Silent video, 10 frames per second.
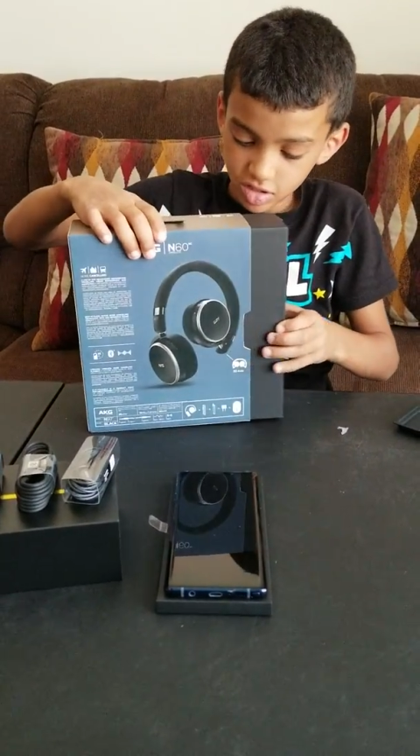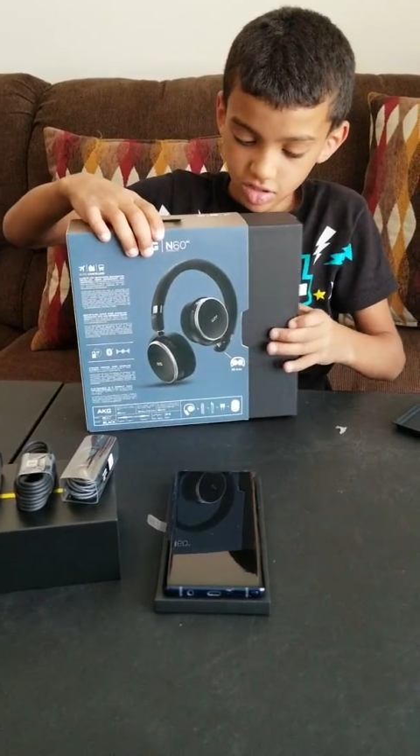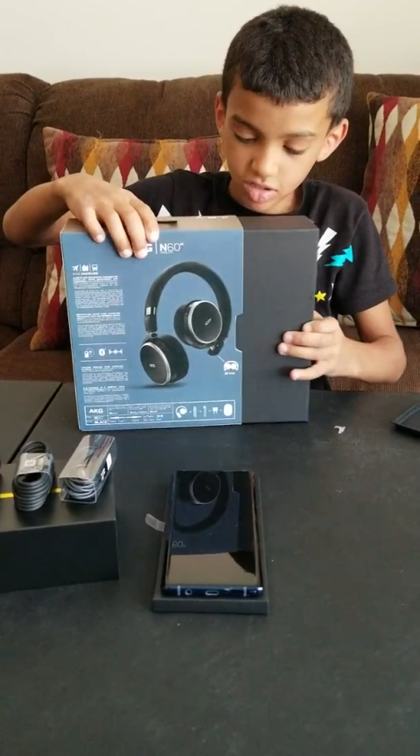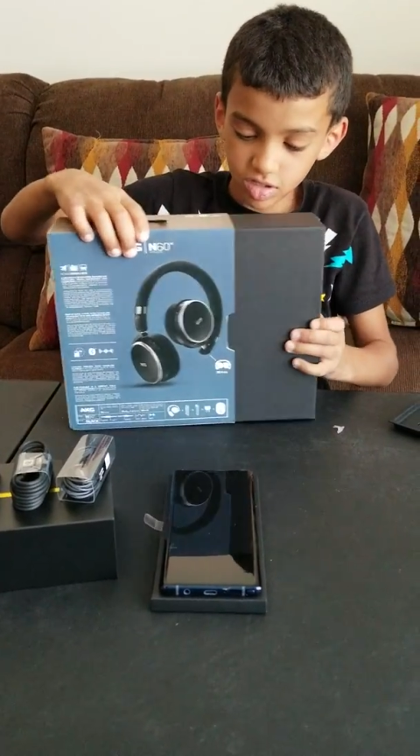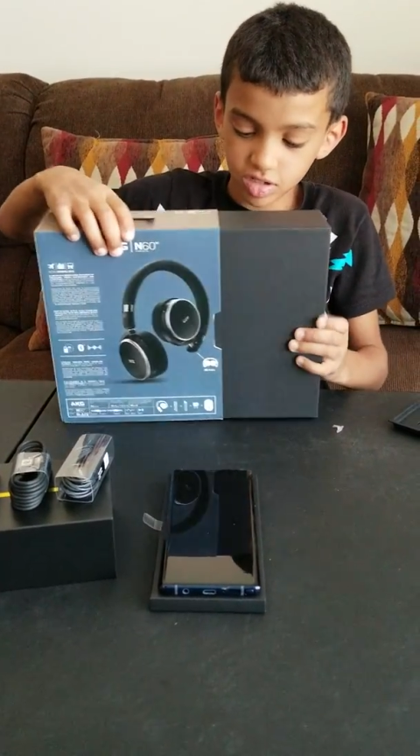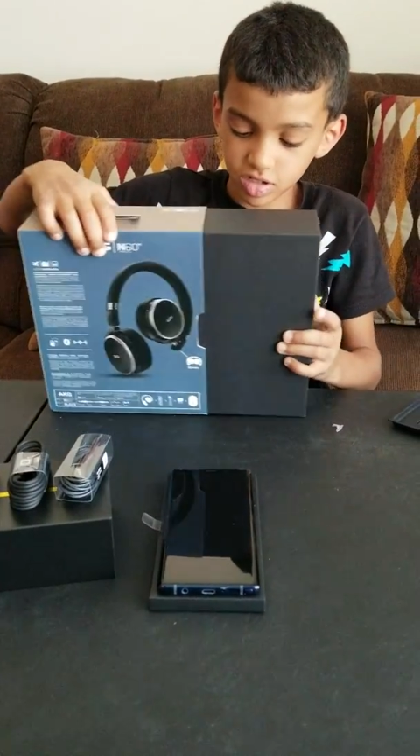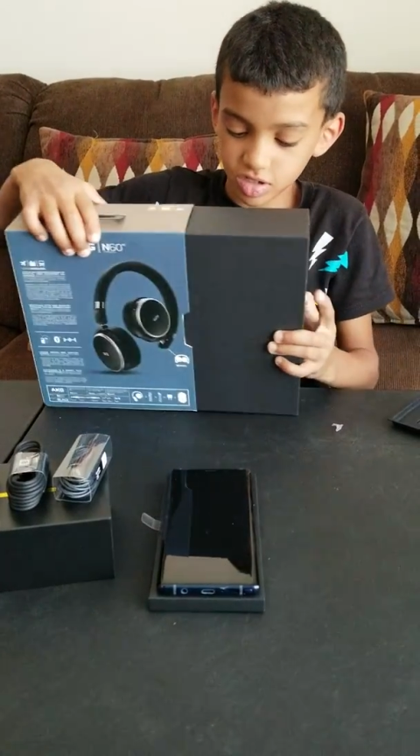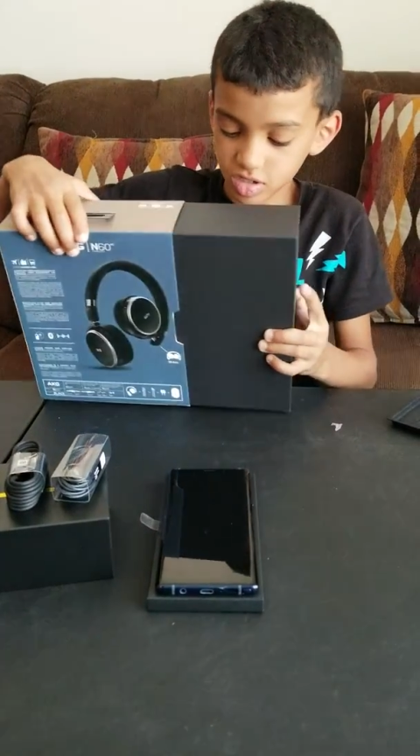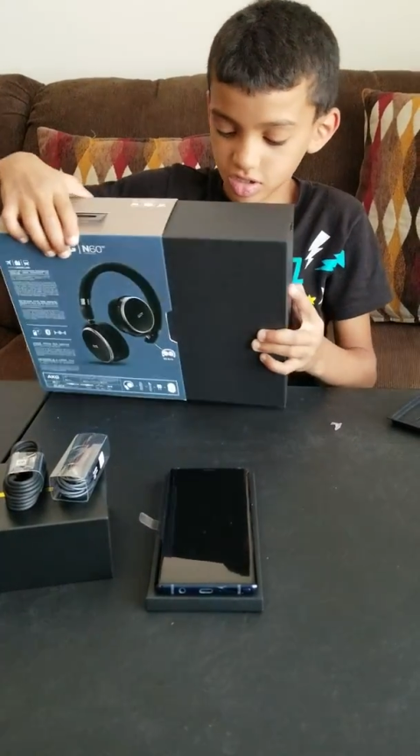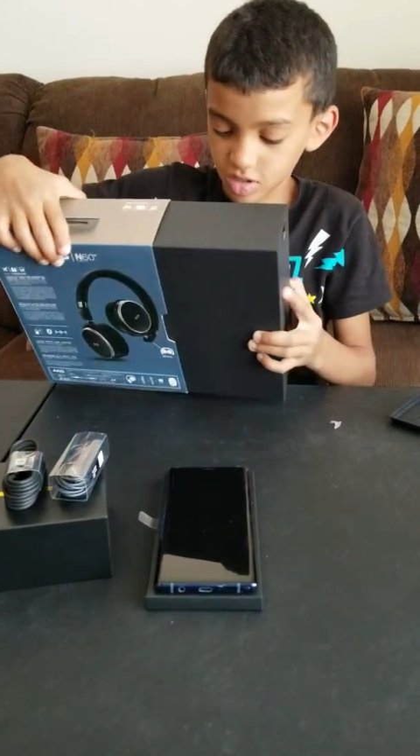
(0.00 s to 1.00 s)
Yeah,
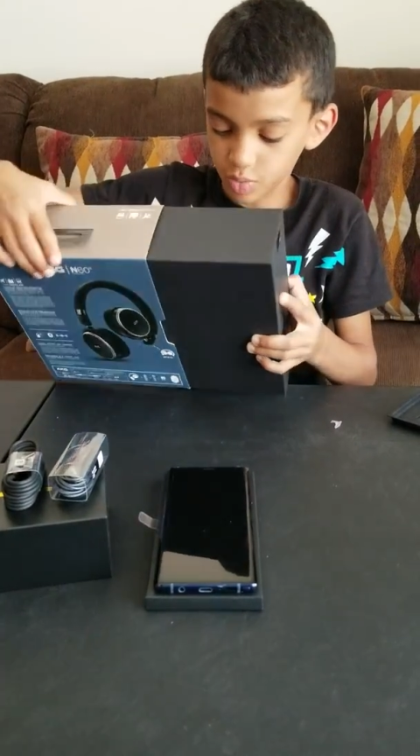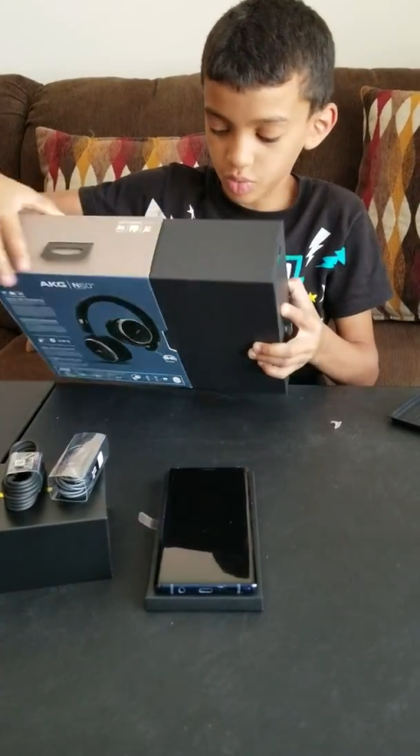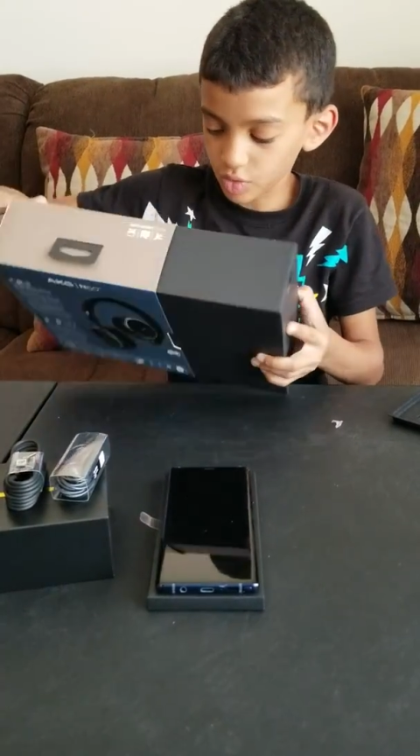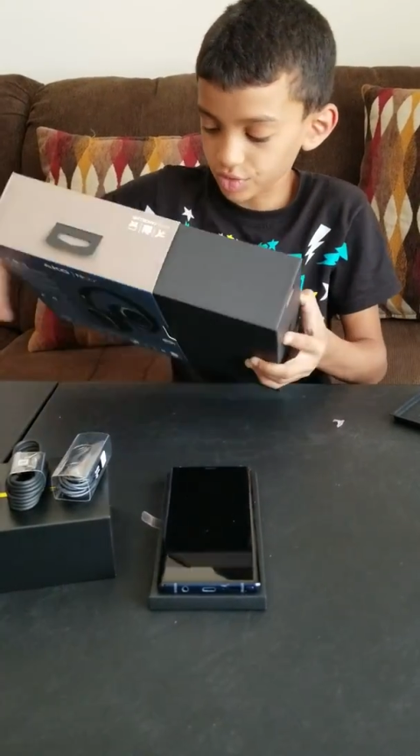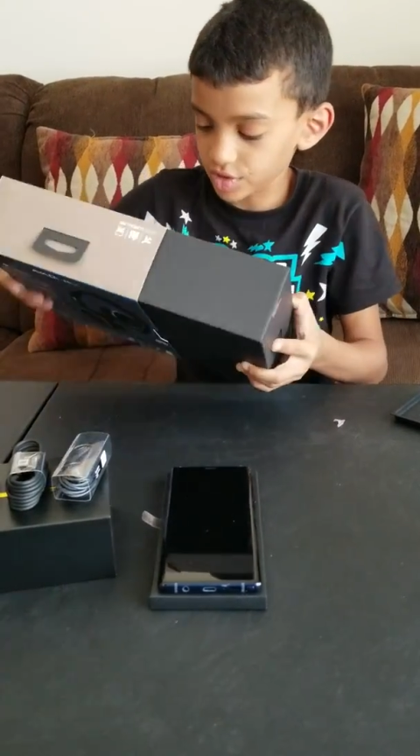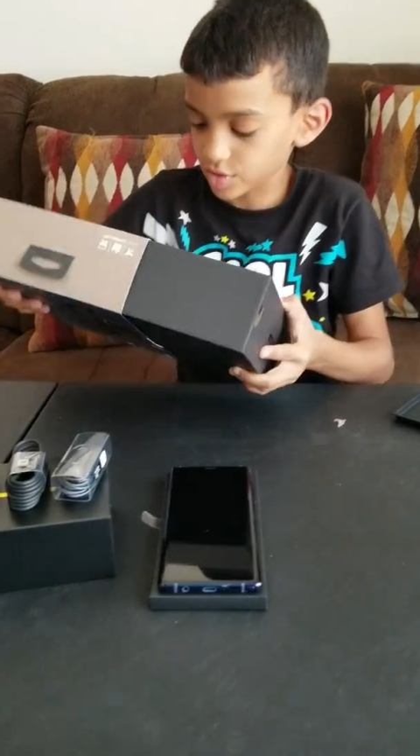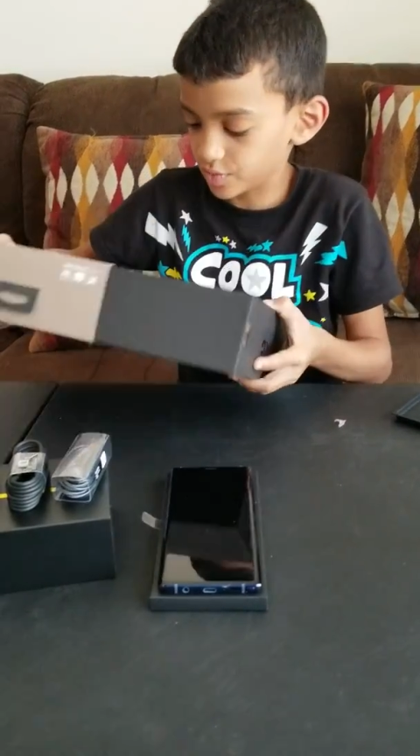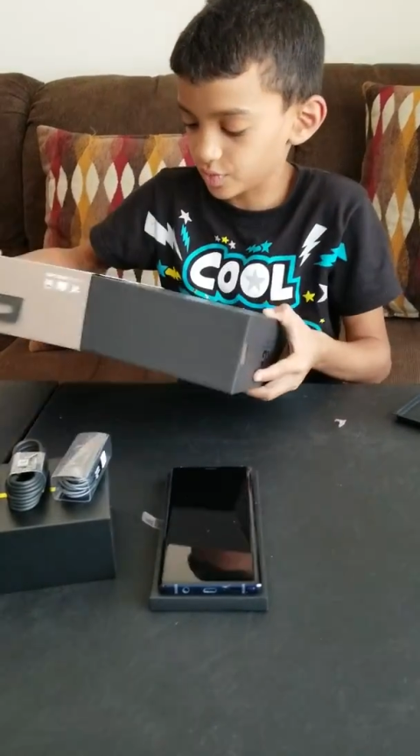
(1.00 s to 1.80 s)
just gonna pull these